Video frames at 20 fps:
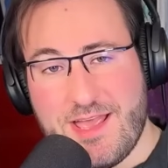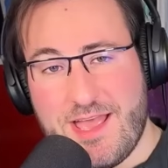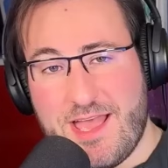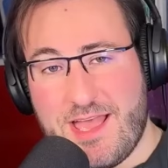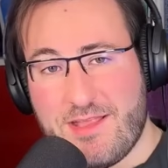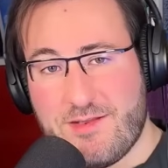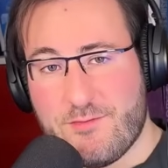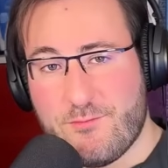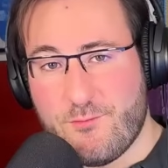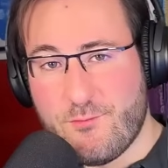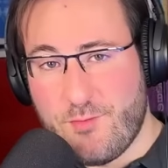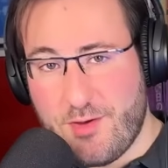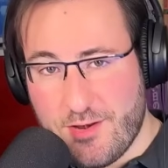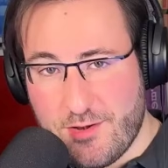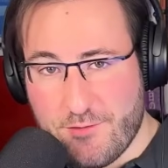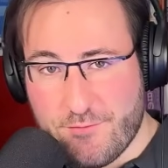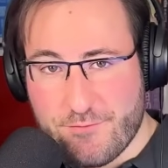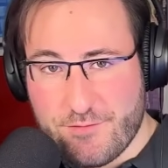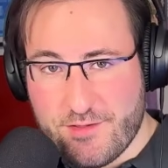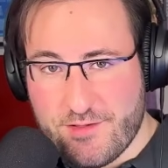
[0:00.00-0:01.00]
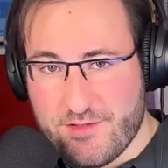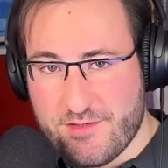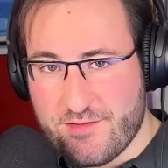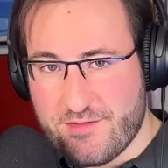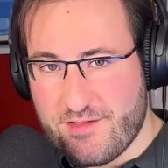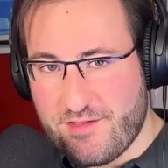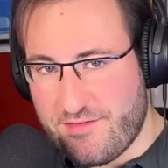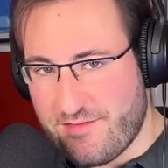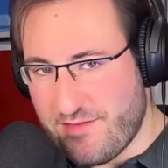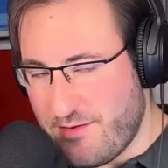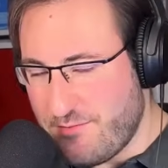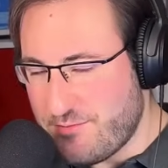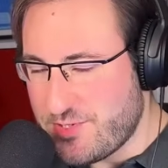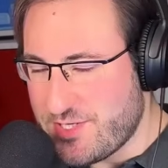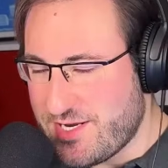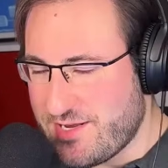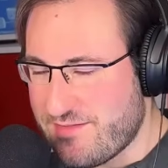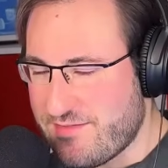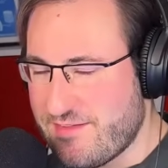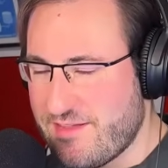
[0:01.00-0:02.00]
And one of the
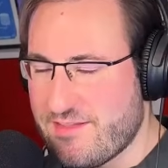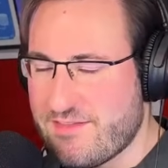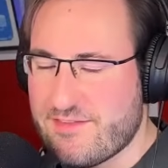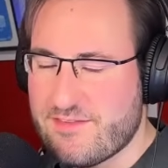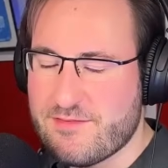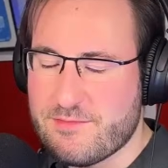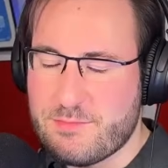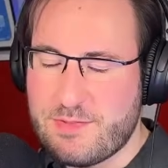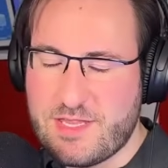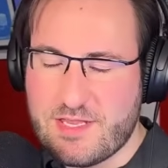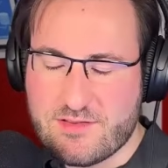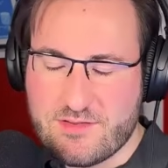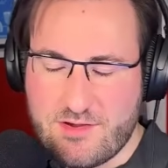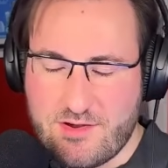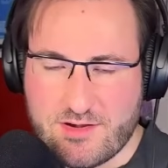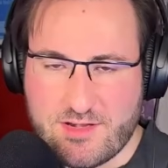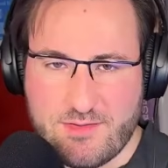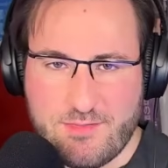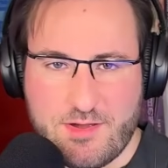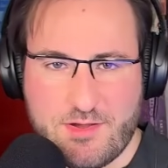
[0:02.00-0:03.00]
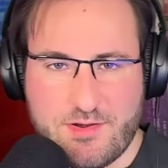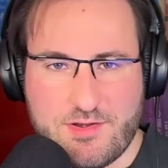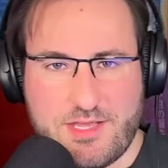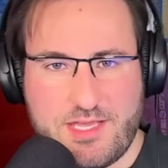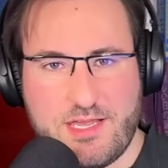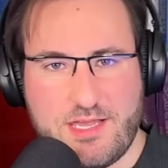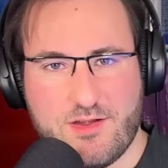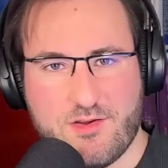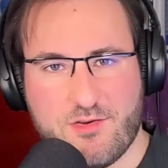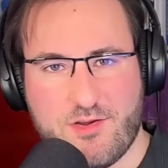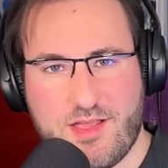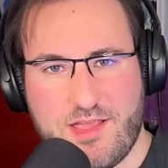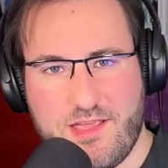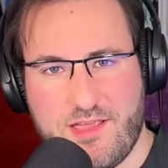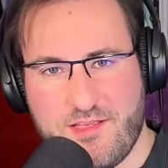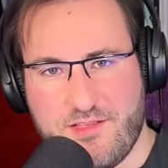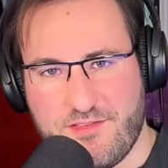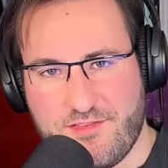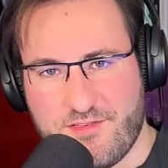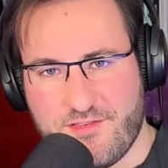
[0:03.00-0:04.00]
subjects that's being talked about here
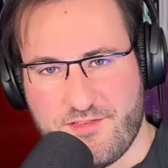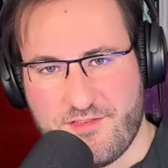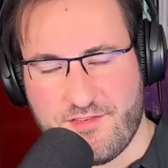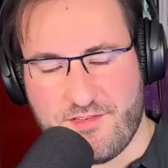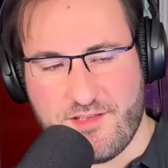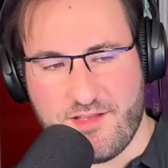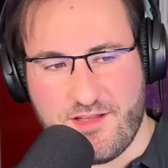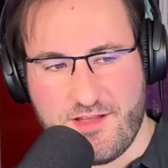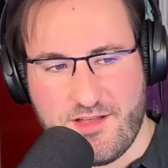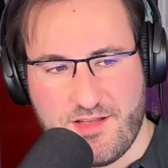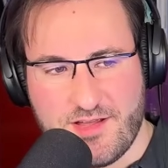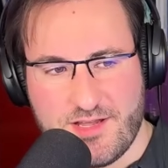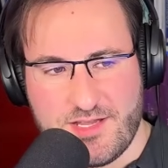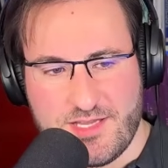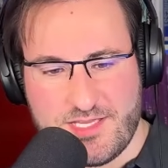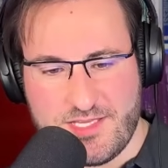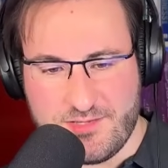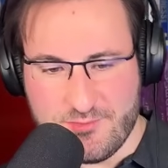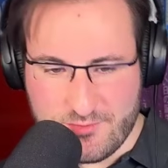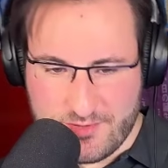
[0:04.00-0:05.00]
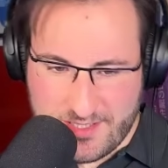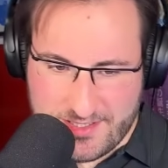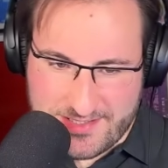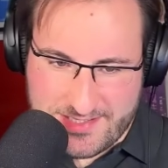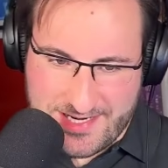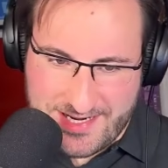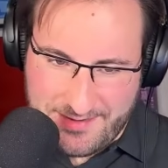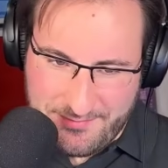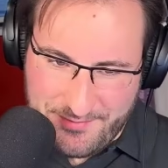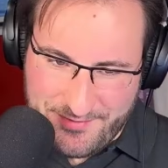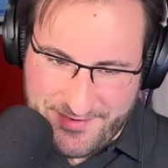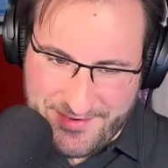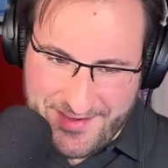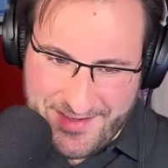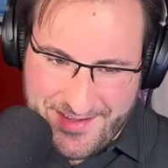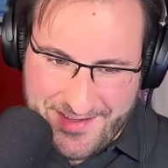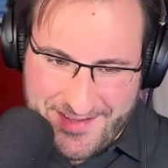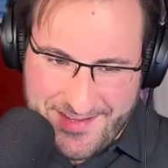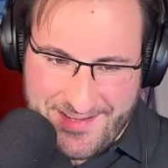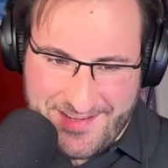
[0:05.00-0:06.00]
is union types,
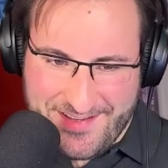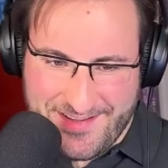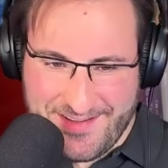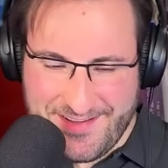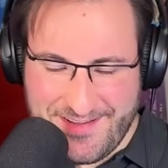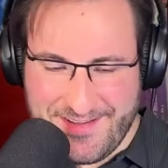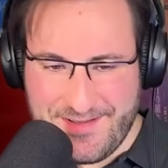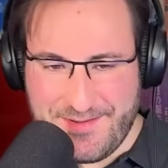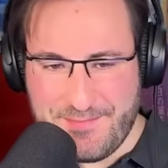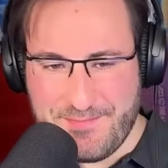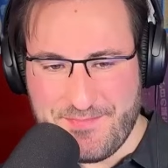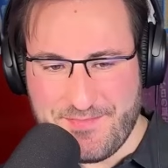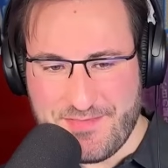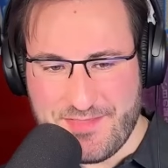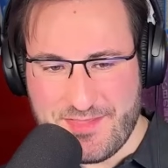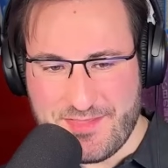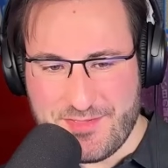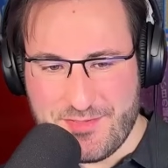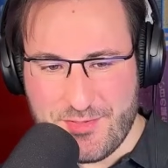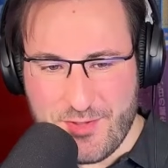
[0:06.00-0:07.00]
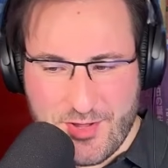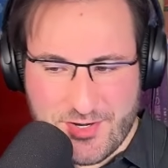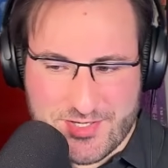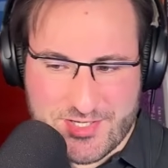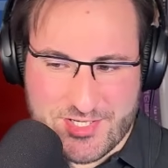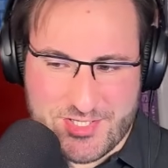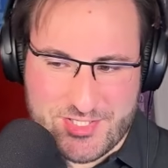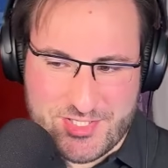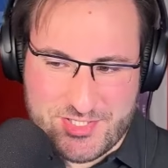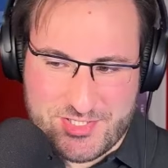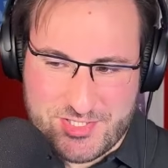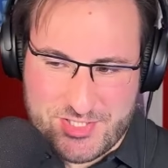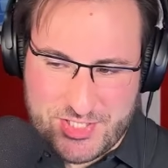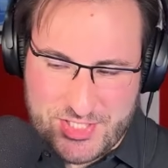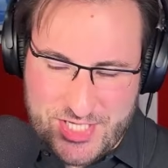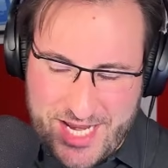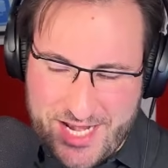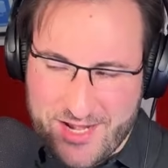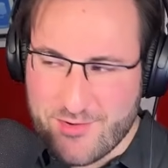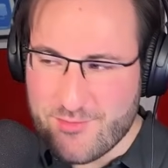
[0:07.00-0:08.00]
not
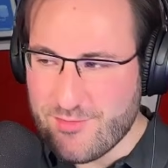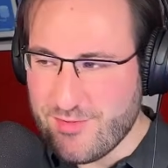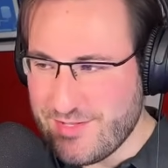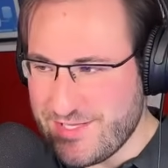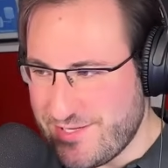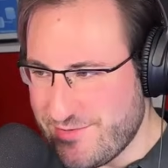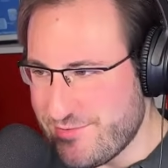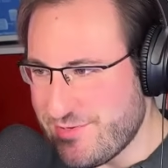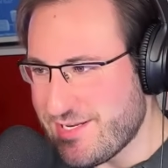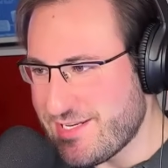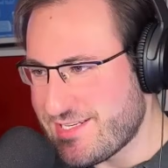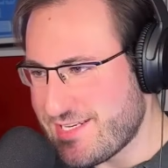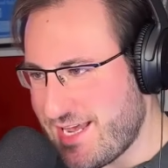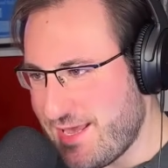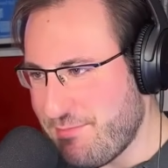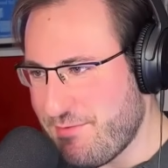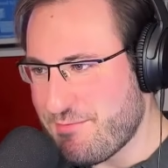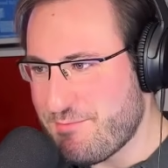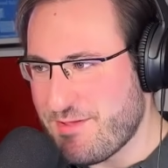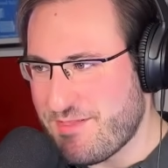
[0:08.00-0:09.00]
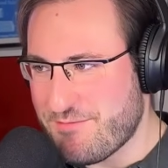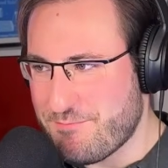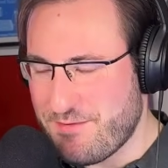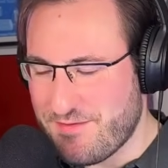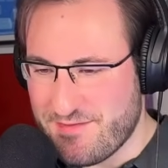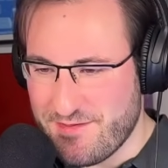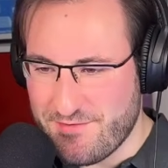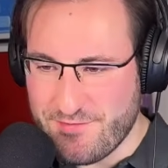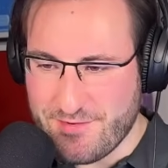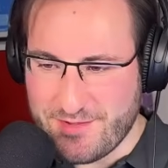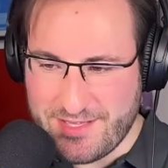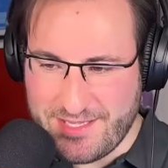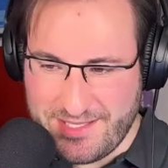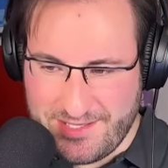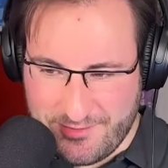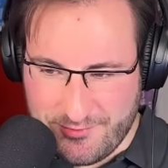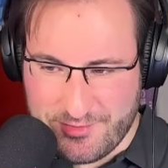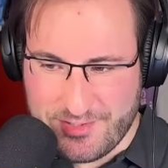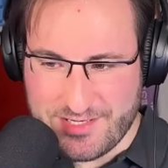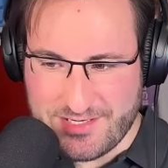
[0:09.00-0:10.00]
general union types, but specifically
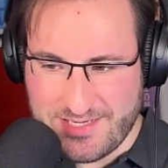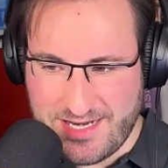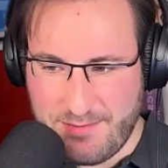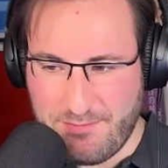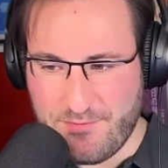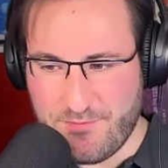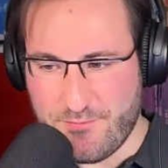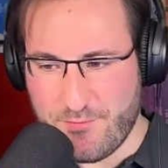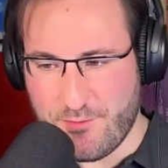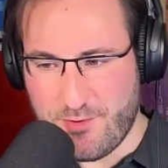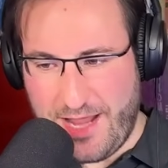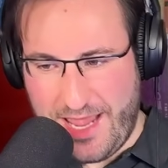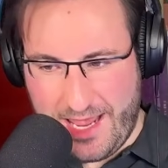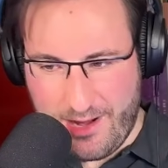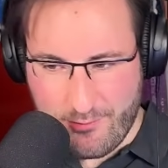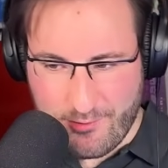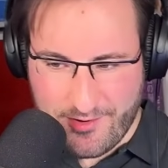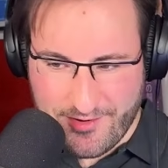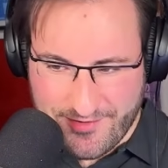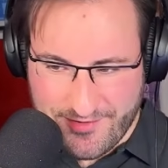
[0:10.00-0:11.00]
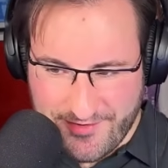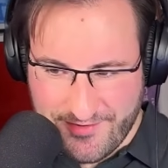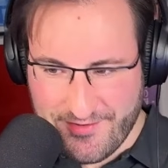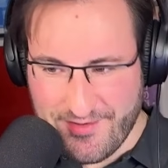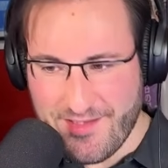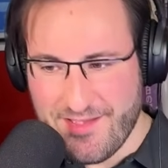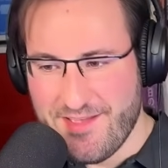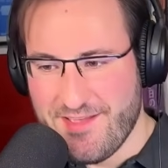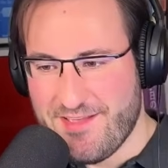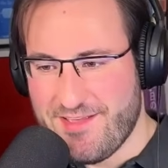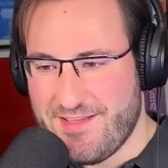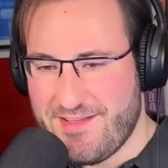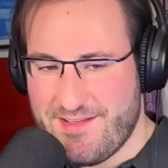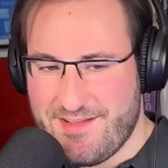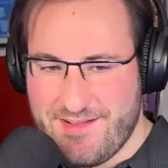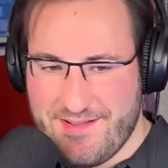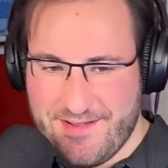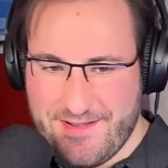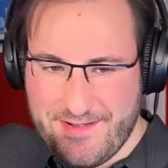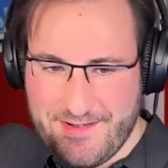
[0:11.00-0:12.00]
union types for errors.
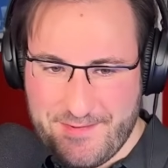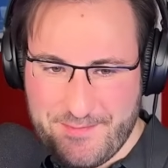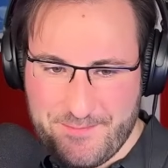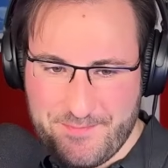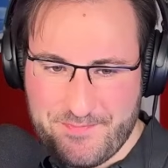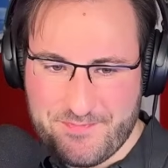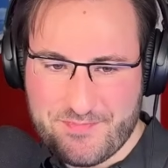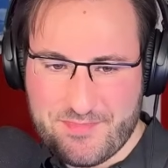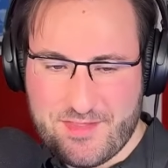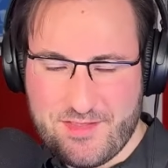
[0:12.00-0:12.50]
So